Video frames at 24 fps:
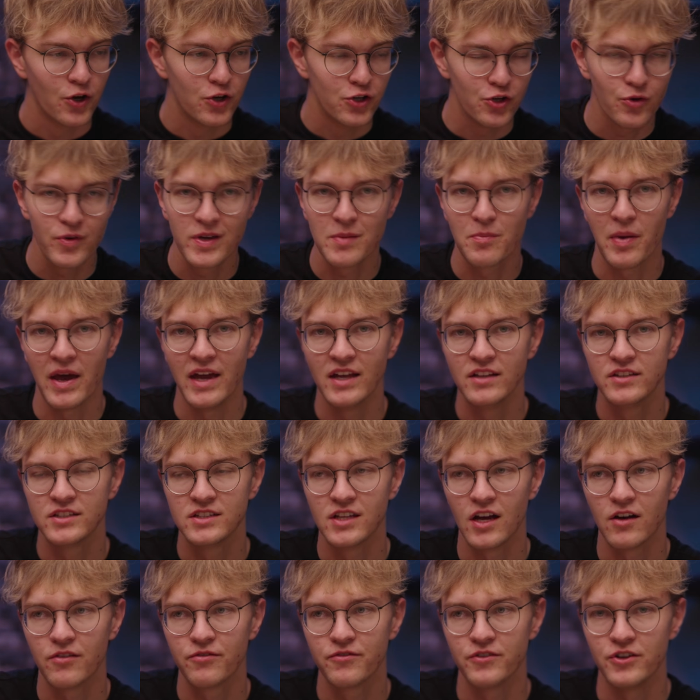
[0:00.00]
Doing paid
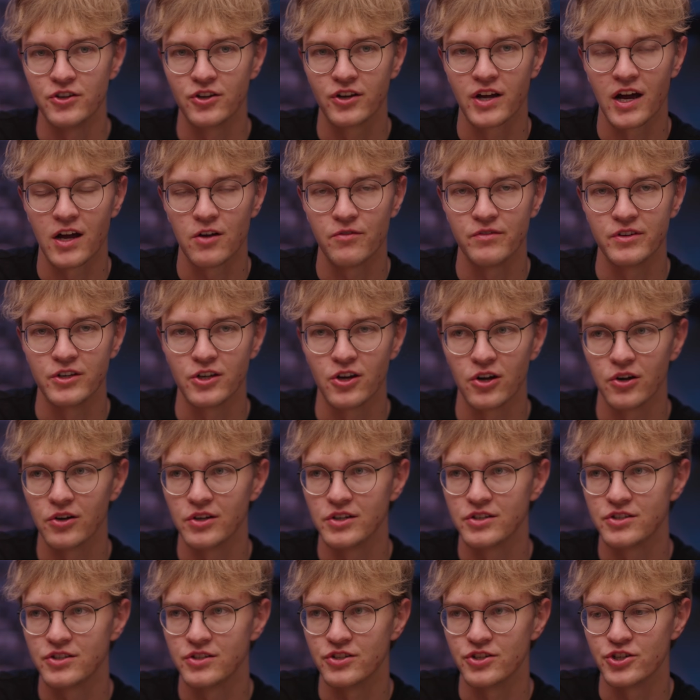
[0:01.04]
stuff, you're kind of
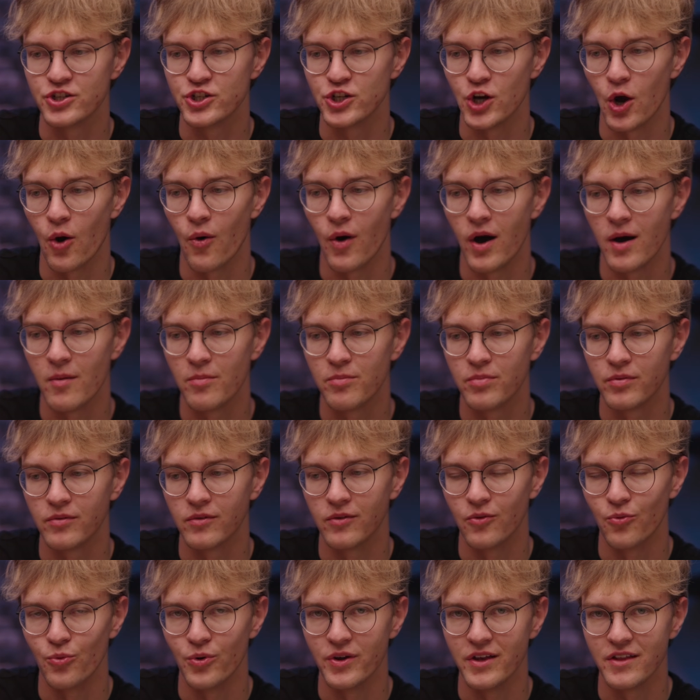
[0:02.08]
encouraged to show up
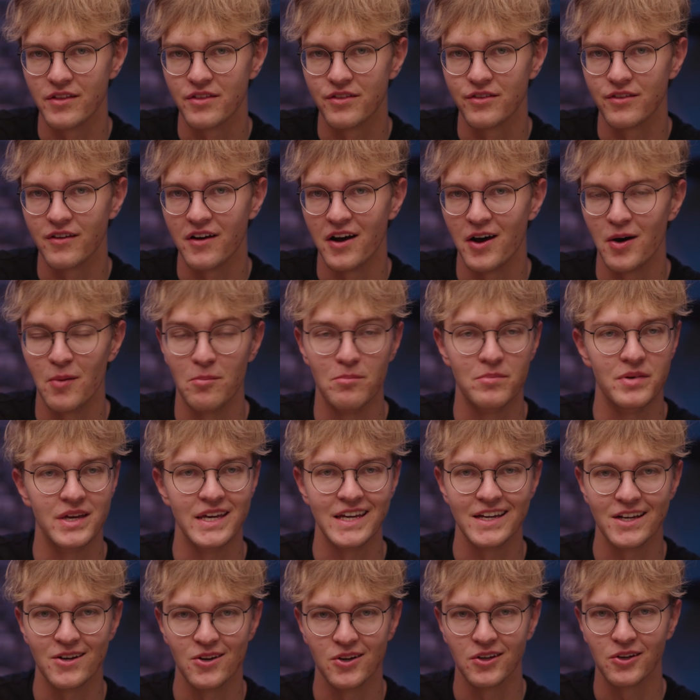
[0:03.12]
with a
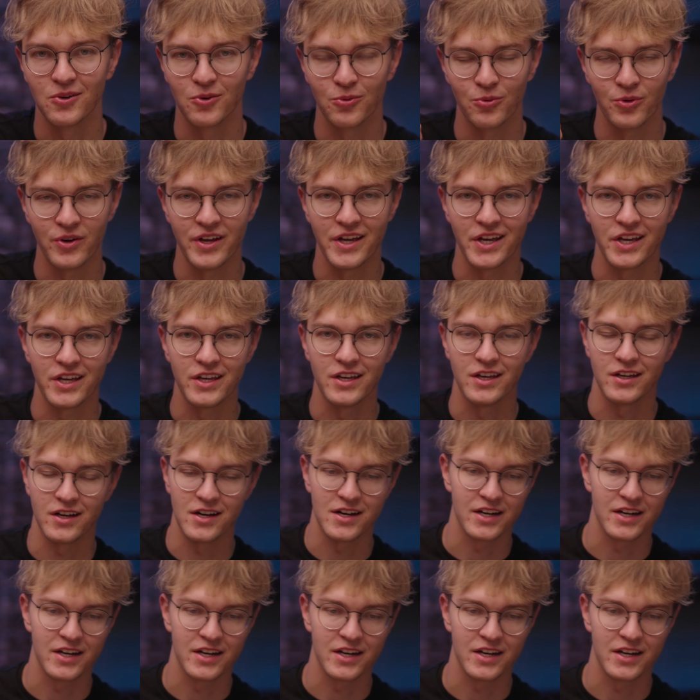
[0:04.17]
big rig,